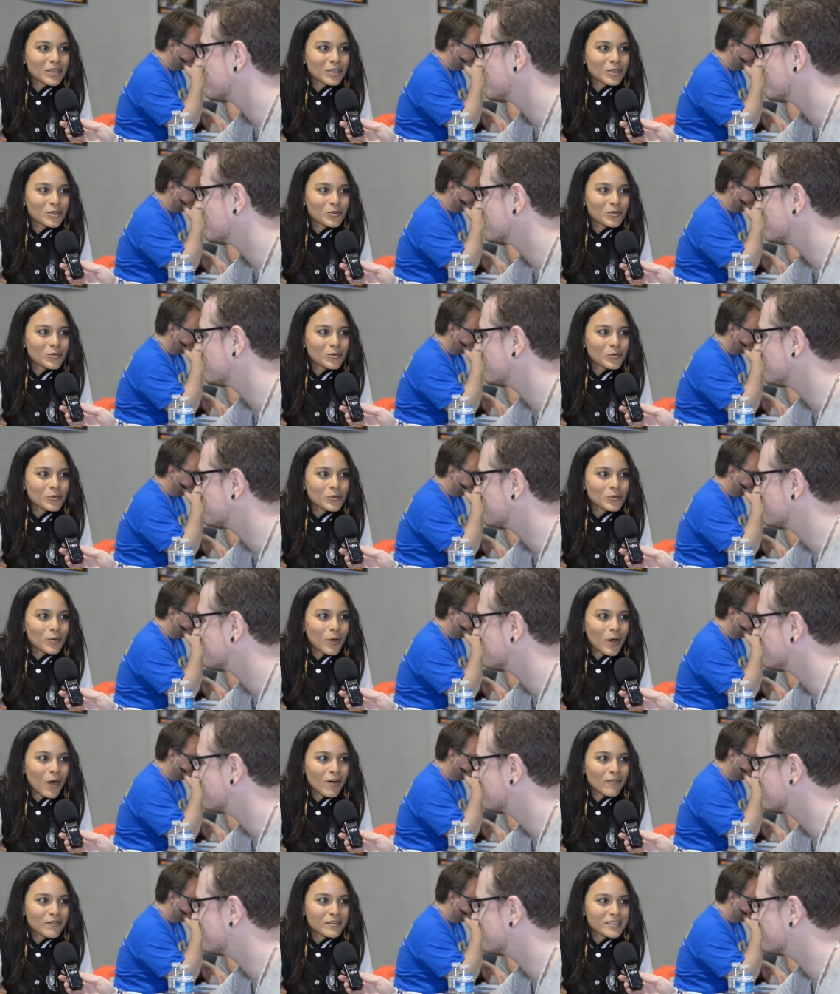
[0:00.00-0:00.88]

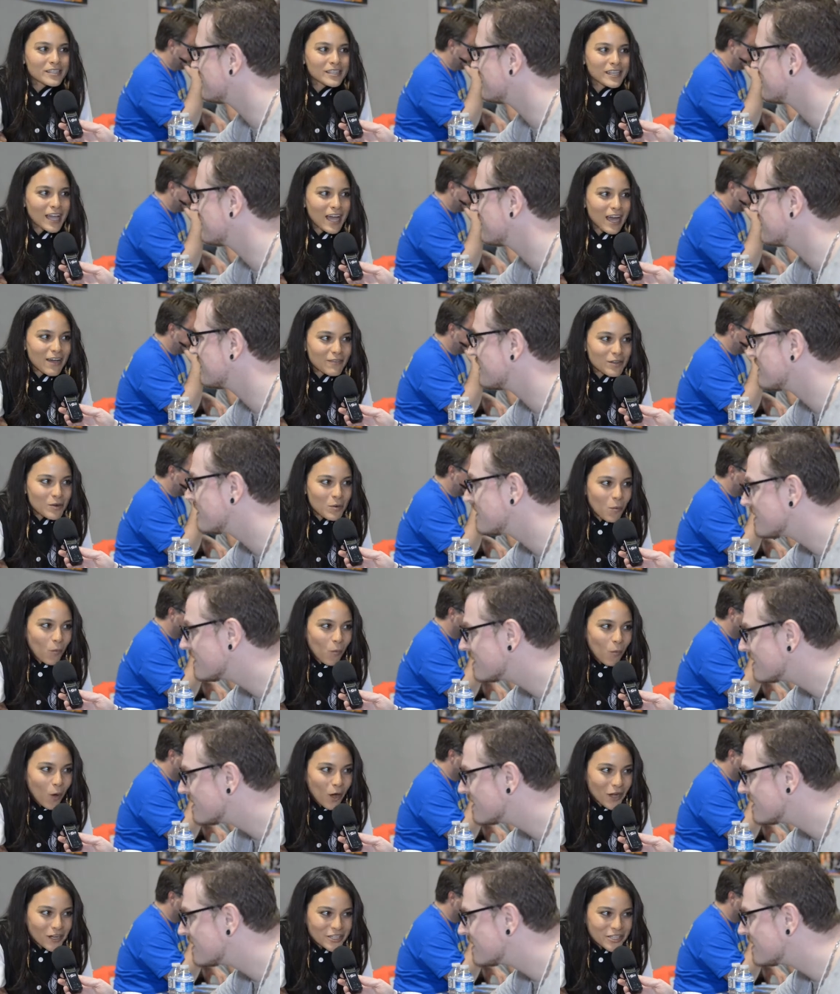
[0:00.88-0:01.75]
Speaker 1: you obviously
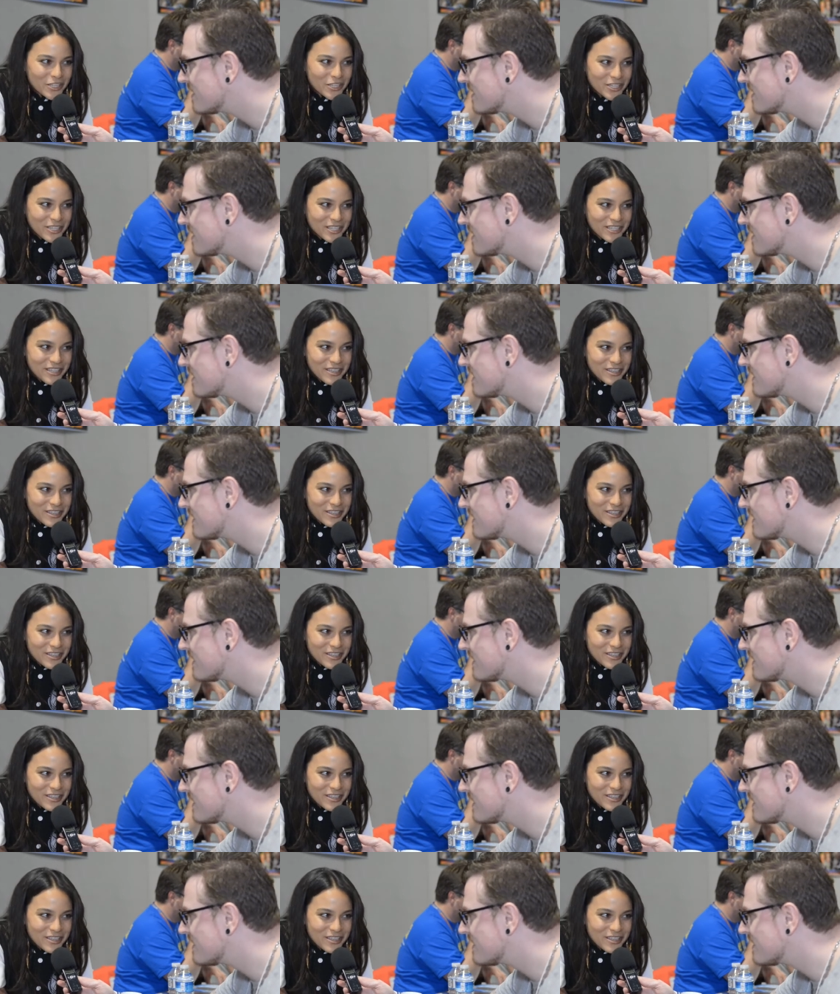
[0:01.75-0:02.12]
haven't watched